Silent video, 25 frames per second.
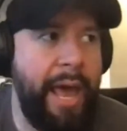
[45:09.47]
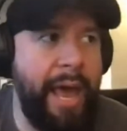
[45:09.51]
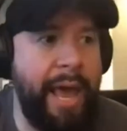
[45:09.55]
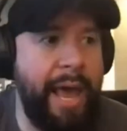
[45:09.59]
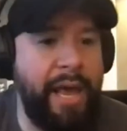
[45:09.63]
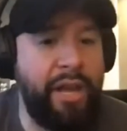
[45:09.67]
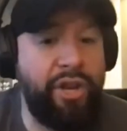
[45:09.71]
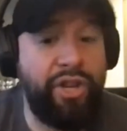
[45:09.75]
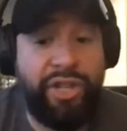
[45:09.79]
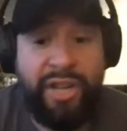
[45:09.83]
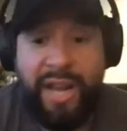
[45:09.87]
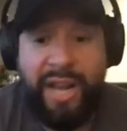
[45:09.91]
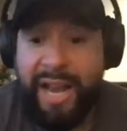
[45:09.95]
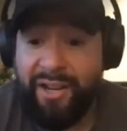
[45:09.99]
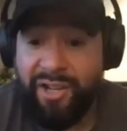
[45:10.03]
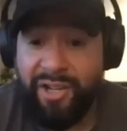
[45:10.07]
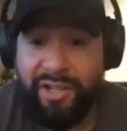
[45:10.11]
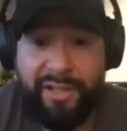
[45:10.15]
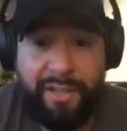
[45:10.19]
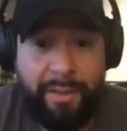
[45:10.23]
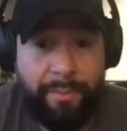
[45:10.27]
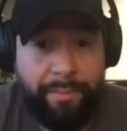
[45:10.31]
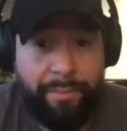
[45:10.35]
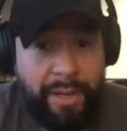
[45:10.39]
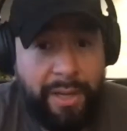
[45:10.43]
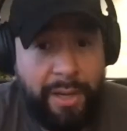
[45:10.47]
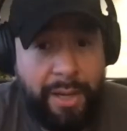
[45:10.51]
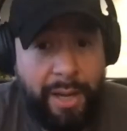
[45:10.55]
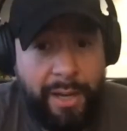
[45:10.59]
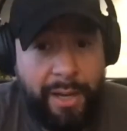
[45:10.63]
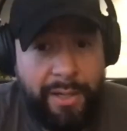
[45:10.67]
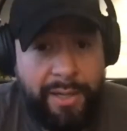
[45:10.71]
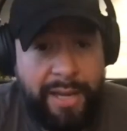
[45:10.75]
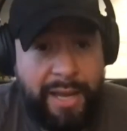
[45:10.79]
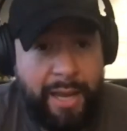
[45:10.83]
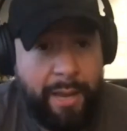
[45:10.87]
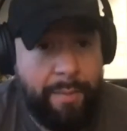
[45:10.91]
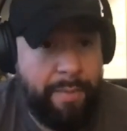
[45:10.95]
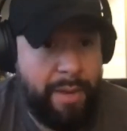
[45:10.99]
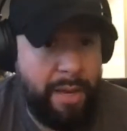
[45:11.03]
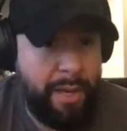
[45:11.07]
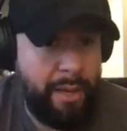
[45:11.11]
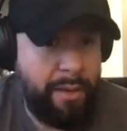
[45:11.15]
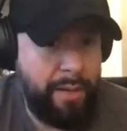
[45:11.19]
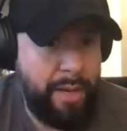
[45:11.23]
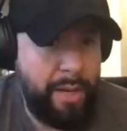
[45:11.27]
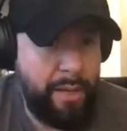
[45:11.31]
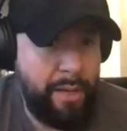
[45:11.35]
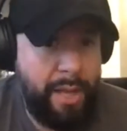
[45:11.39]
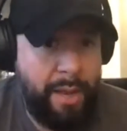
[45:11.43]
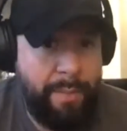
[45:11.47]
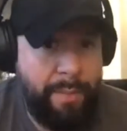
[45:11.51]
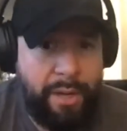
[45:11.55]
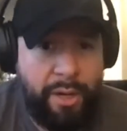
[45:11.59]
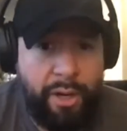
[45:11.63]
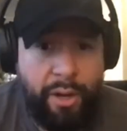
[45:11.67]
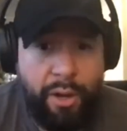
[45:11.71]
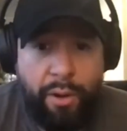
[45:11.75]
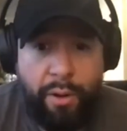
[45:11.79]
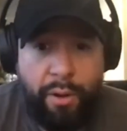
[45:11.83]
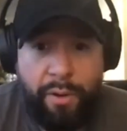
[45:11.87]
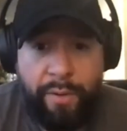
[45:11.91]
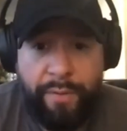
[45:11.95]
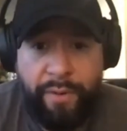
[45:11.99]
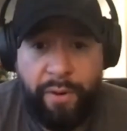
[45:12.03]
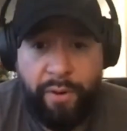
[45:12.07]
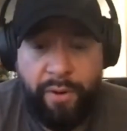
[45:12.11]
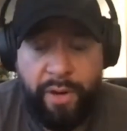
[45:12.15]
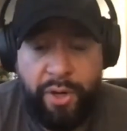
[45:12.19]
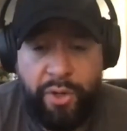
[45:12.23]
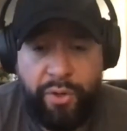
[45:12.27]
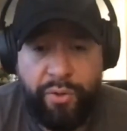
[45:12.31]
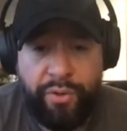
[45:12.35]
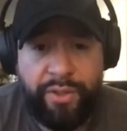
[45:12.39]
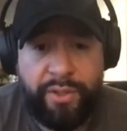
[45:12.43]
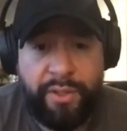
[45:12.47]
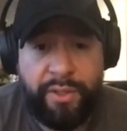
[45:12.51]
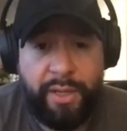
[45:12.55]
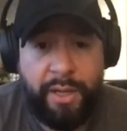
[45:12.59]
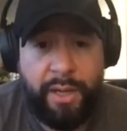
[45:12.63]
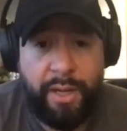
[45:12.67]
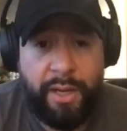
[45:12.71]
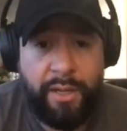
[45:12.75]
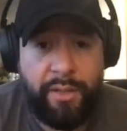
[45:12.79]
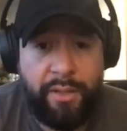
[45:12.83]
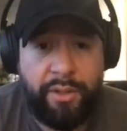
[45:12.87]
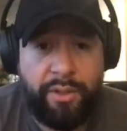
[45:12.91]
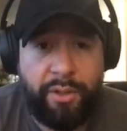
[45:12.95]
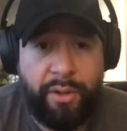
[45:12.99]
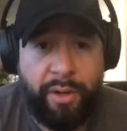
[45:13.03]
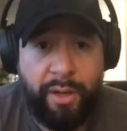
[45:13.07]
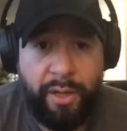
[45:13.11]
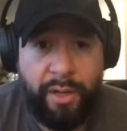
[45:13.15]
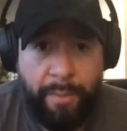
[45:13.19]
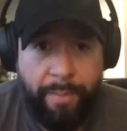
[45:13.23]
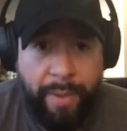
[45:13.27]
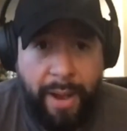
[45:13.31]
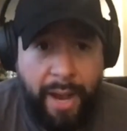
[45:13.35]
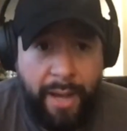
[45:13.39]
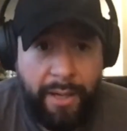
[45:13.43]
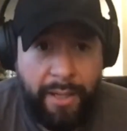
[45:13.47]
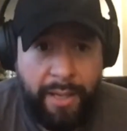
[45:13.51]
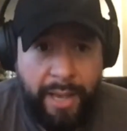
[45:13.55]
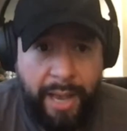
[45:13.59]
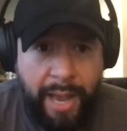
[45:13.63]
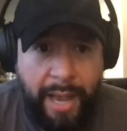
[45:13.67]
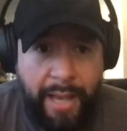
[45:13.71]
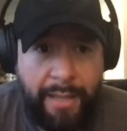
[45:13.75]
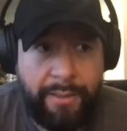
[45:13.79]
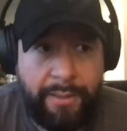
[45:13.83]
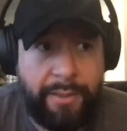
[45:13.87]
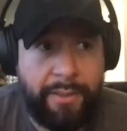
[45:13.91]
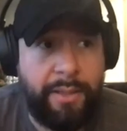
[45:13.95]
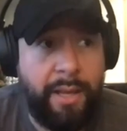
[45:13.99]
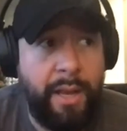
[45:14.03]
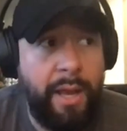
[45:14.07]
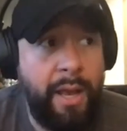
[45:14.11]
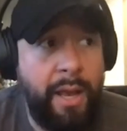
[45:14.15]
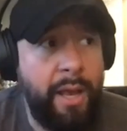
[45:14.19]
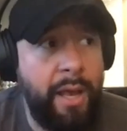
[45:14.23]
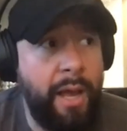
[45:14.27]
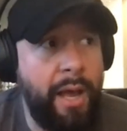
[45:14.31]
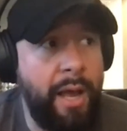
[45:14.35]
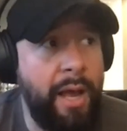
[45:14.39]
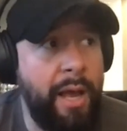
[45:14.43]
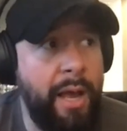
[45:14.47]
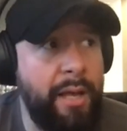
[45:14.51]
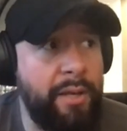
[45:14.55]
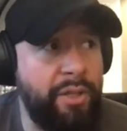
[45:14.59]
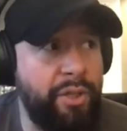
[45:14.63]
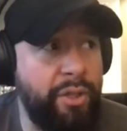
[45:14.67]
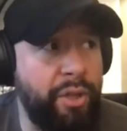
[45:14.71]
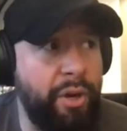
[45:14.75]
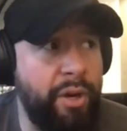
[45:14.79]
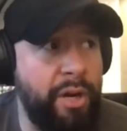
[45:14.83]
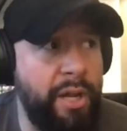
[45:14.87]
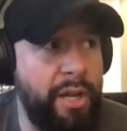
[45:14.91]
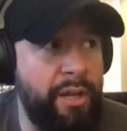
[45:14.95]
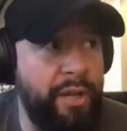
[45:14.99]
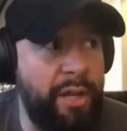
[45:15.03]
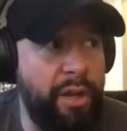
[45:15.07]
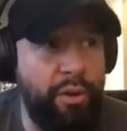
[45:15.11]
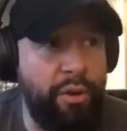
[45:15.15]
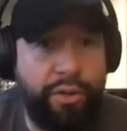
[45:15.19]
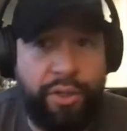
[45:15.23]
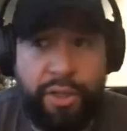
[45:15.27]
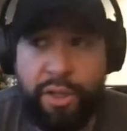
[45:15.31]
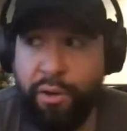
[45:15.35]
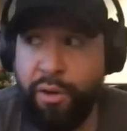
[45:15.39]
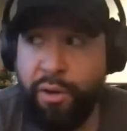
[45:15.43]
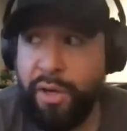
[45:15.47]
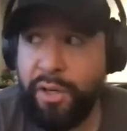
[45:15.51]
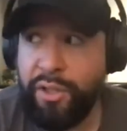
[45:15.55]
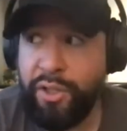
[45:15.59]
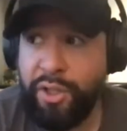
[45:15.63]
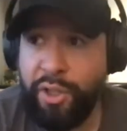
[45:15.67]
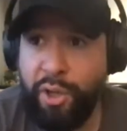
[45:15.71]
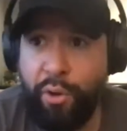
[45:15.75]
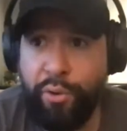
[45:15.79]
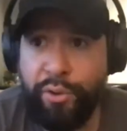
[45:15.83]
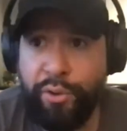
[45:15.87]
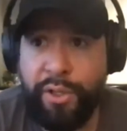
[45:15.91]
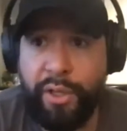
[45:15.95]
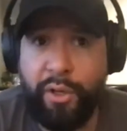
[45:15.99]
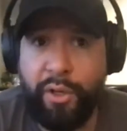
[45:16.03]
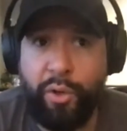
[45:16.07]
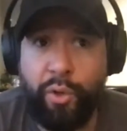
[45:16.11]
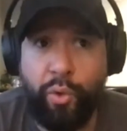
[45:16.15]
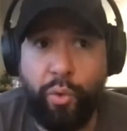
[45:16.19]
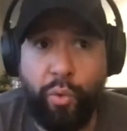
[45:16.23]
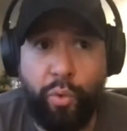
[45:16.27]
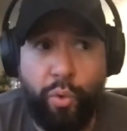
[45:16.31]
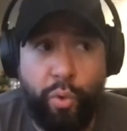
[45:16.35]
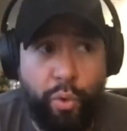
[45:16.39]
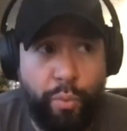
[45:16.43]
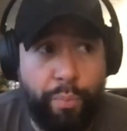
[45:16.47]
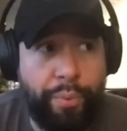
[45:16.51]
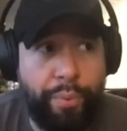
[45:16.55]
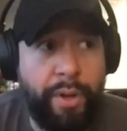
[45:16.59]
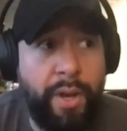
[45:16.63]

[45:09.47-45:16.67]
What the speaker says: And yeah, just simply DM me and let me know if you're interested in starting a podcast. I started the Ozeal Consulting Group